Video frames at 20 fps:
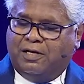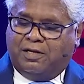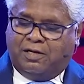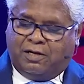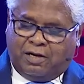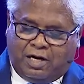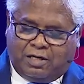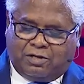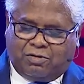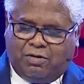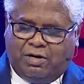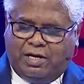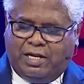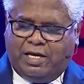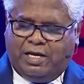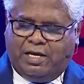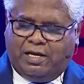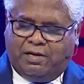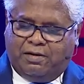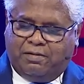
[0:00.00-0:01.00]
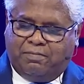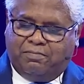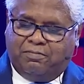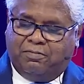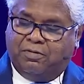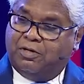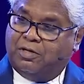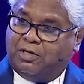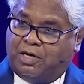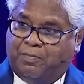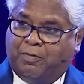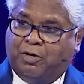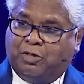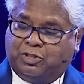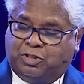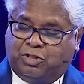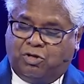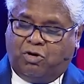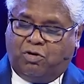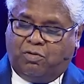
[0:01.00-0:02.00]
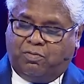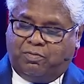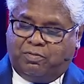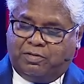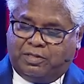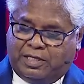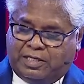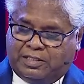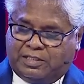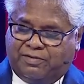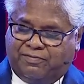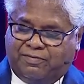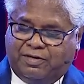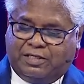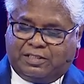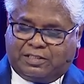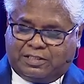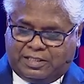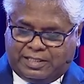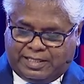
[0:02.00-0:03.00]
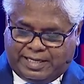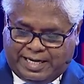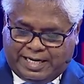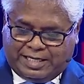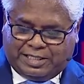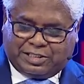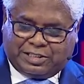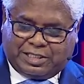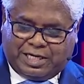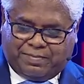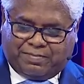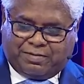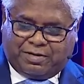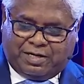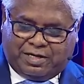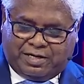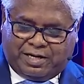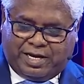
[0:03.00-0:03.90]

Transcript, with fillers: Not only about Job, there is a verse in the next chapter, in